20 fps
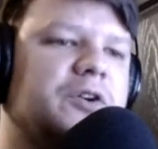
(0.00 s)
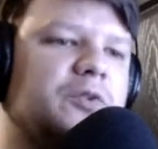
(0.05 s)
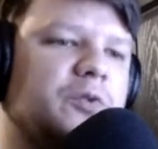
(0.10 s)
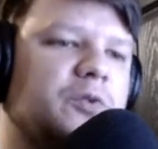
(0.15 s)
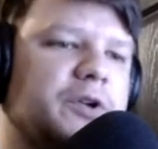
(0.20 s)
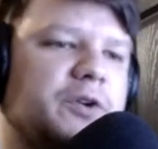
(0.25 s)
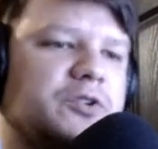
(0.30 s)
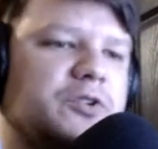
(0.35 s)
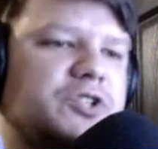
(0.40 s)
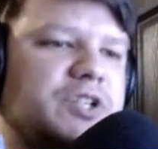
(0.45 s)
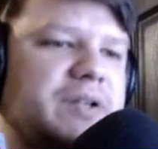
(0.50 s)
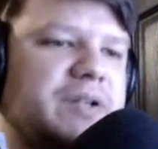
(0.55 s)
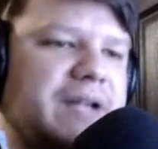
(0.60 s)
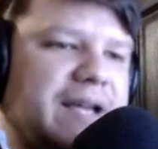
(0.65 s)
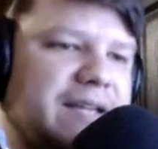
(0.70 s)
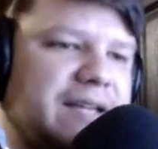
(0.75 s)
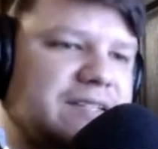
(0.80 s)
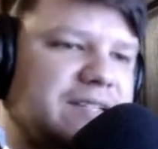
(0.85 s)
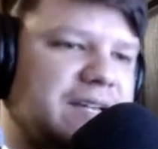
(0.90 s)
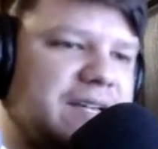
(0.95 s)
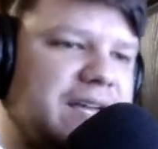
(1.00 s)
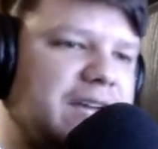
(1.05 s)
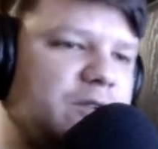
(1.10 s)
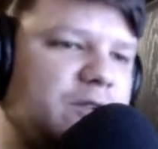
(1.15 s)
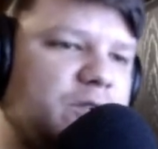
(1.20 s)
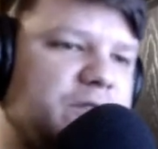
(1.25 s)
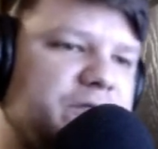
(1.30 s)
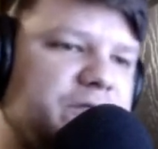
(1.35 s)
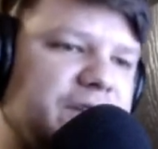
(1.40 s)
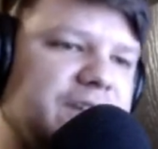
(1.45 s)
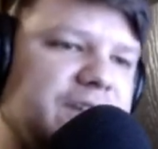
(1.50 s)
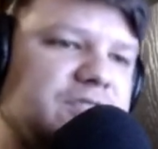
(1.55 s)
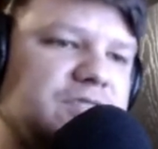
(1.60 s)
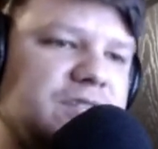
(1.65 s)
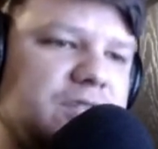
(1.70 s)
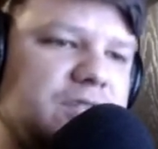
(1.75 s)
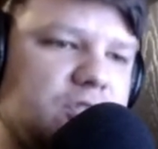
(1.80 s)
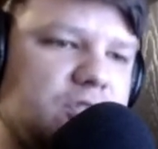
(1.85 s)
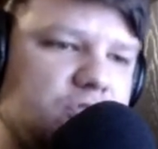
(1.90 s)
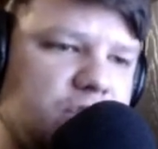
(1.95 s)
Ryojin yeah. has an angry face
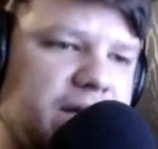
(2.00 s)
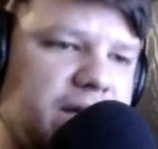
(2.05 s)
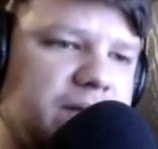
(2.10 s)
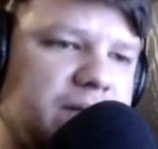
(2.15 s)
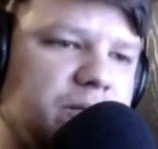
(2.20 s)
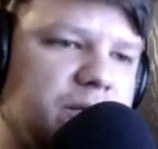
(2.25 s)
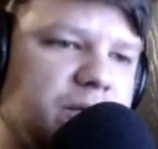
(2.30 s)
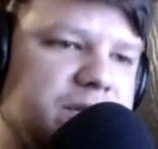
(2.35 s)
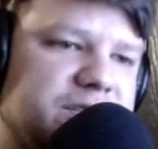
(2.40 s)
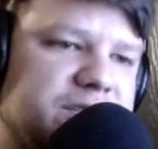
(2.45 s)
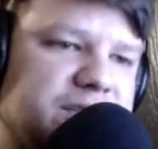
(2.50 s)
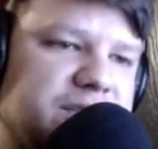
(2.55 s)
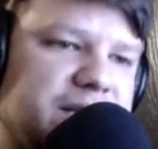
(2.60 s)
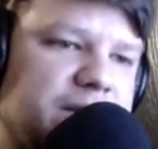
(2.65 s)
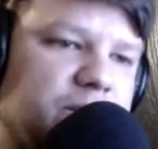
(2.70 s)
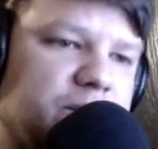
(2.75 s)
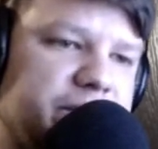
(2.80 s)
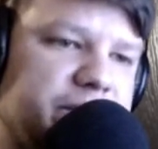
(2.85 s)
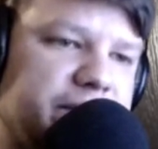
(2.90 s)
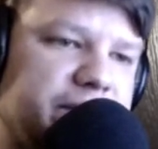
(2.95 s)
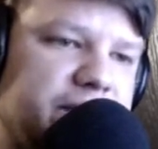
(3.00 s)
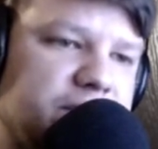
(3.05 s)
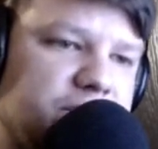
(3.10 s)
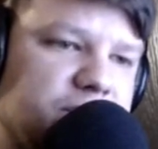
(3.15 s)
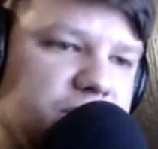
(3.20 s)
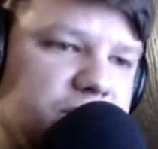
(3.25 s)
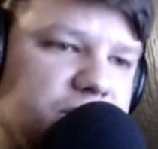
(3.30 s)
in the chat. What is this angry face?